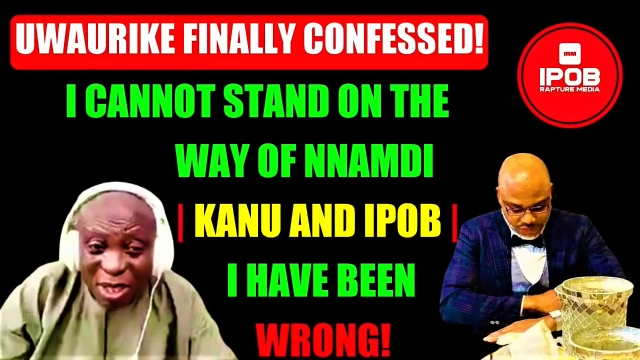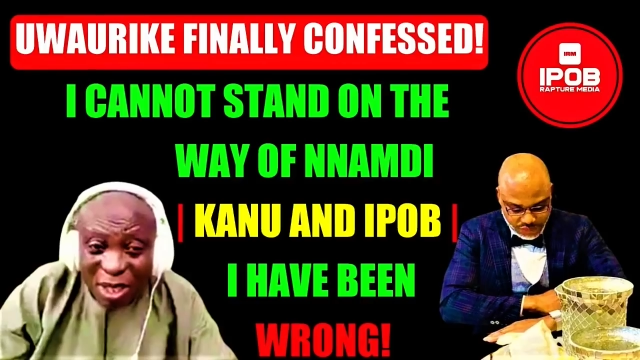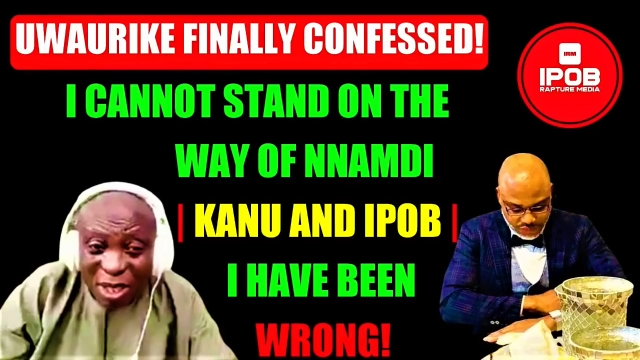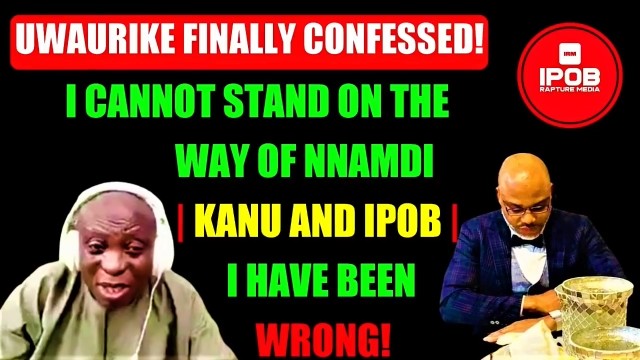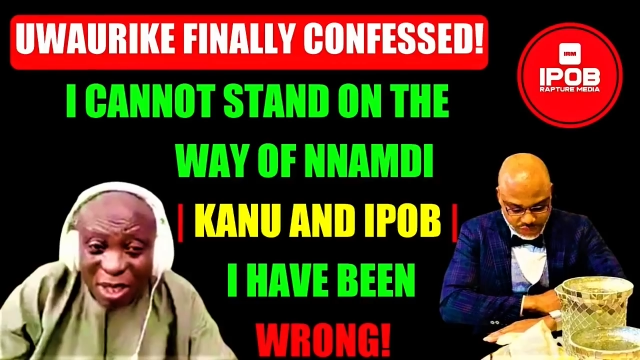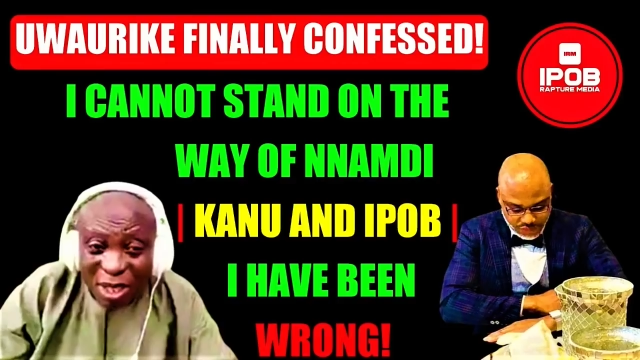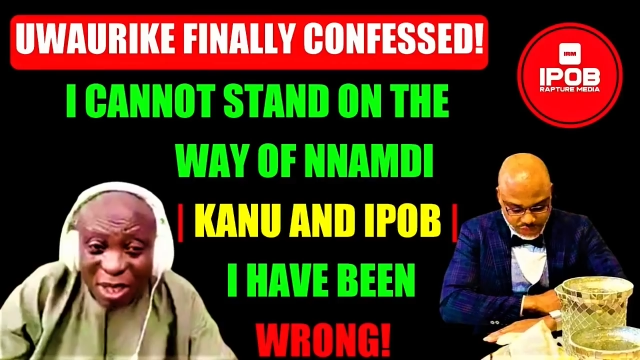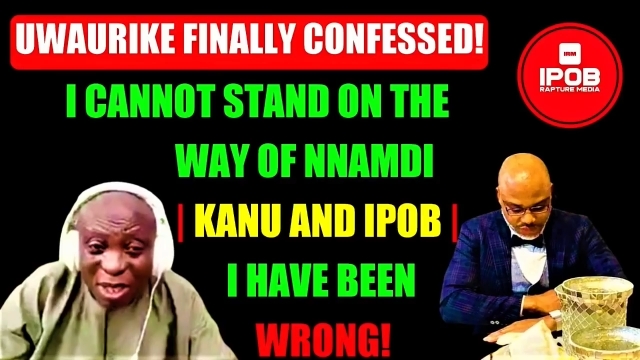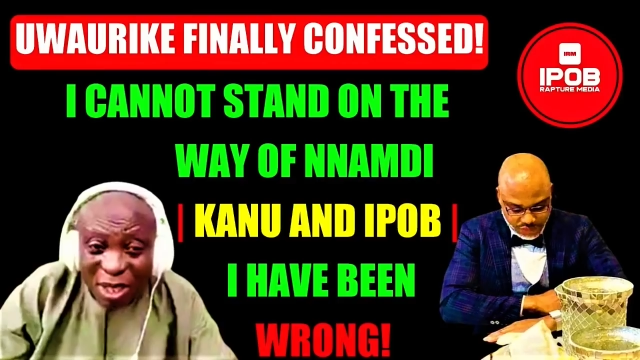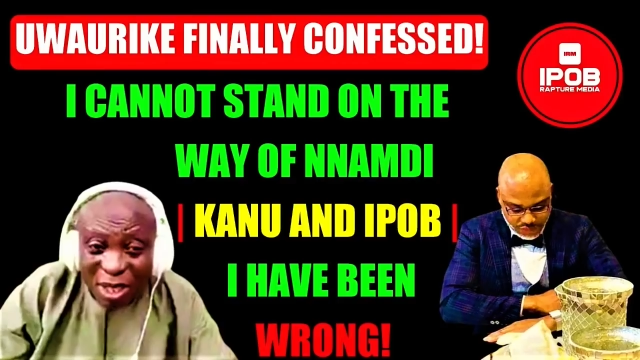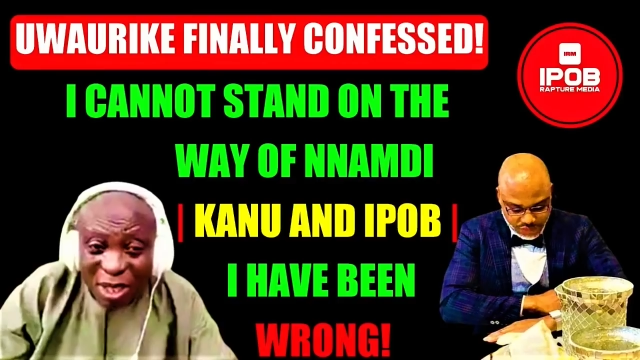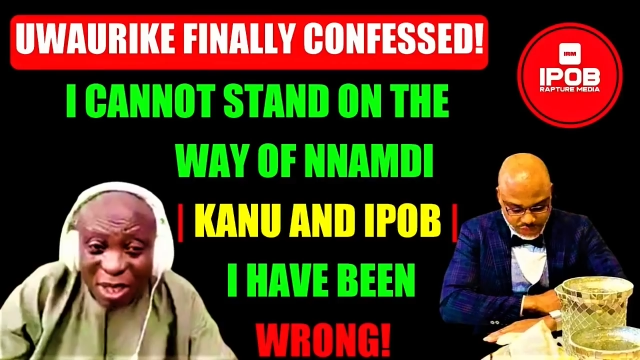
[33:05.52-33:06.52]

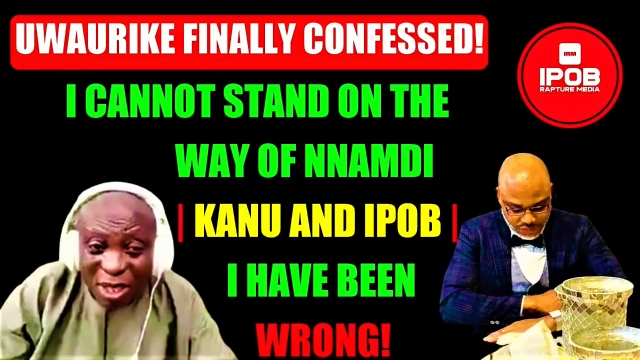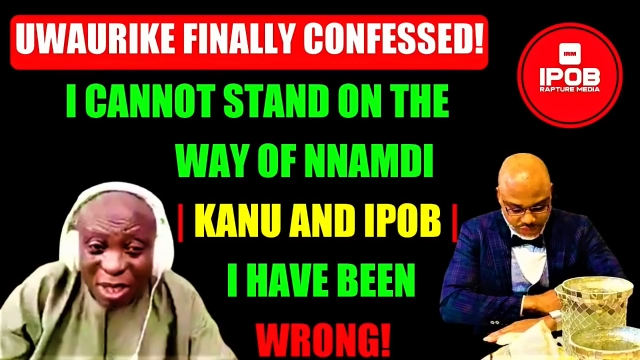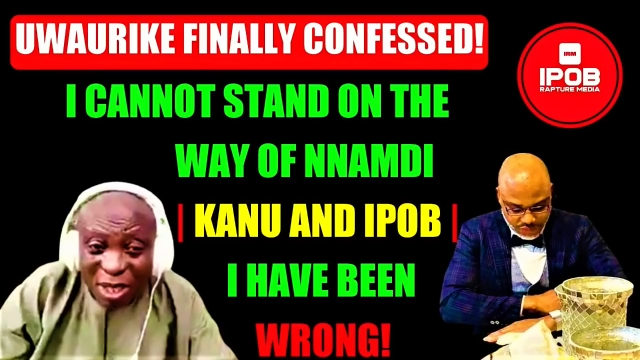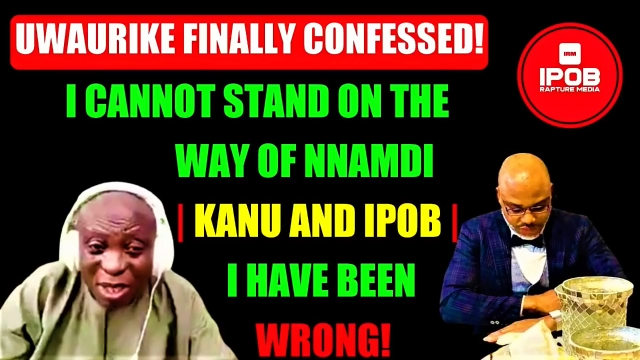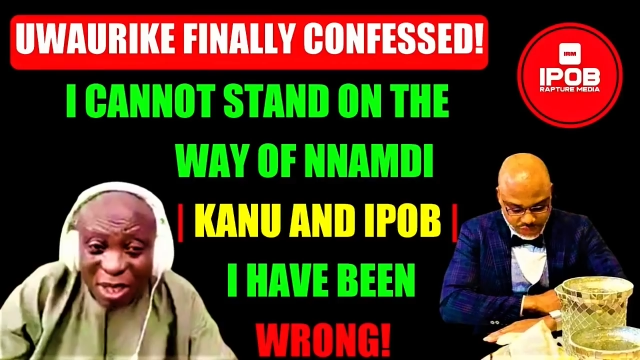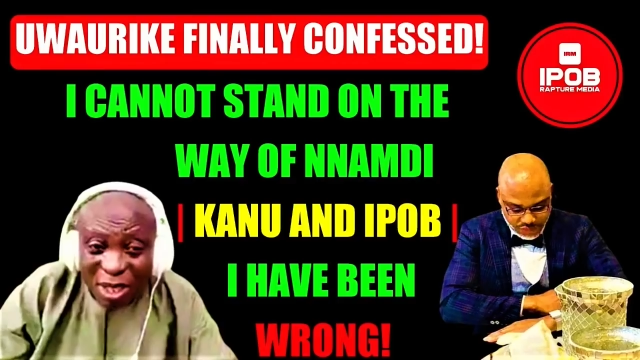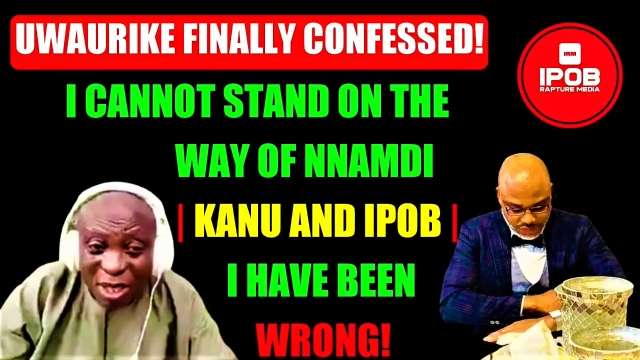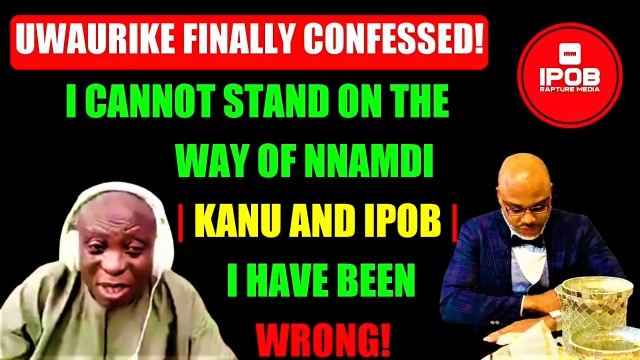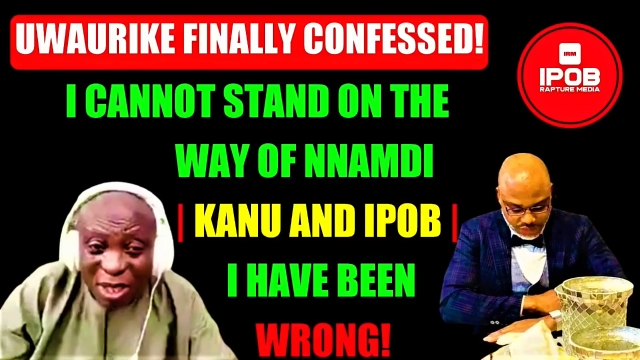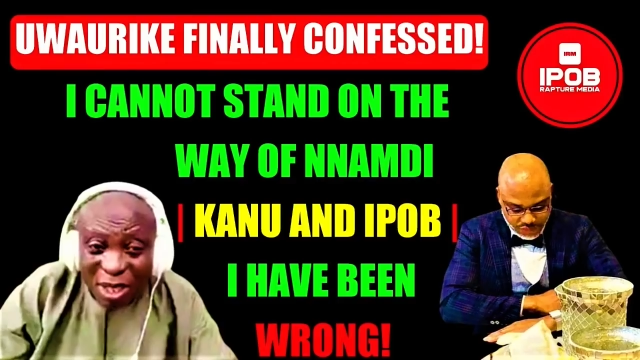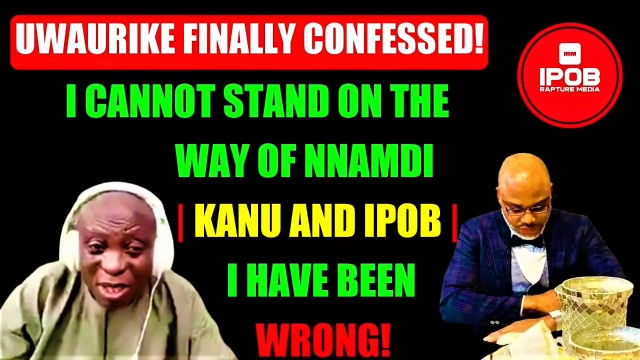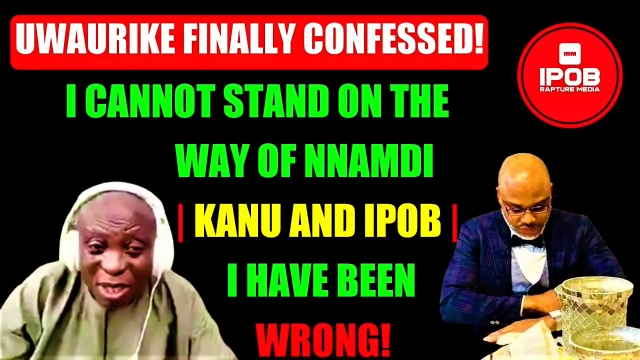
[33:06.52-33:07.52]

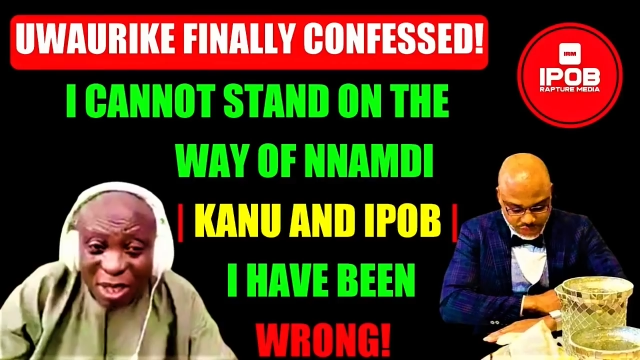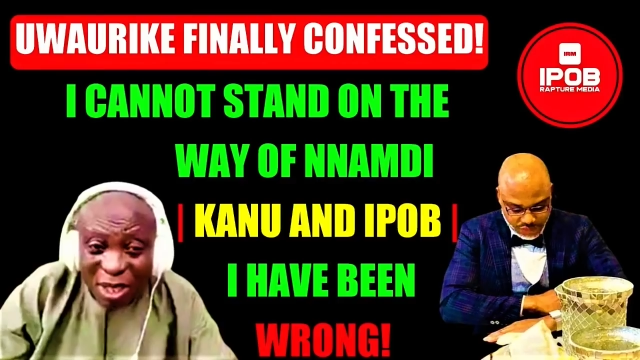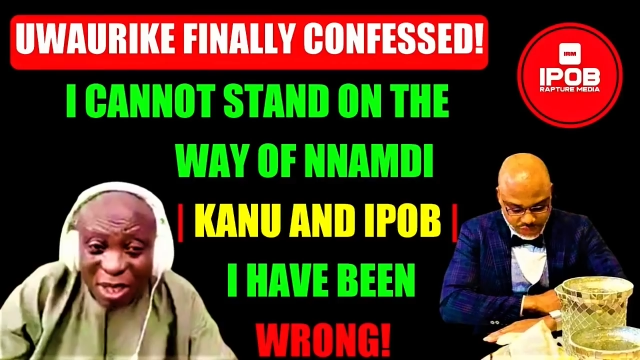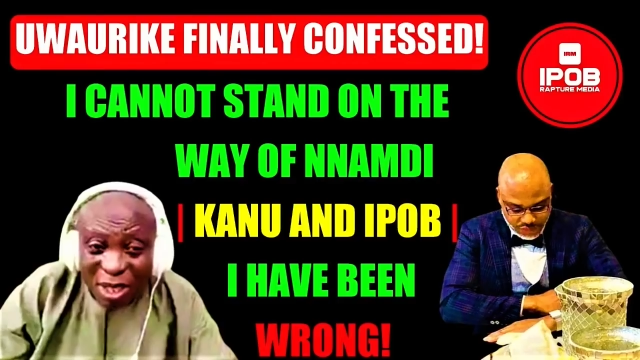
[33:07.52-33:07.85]
No one is speaking in this clip.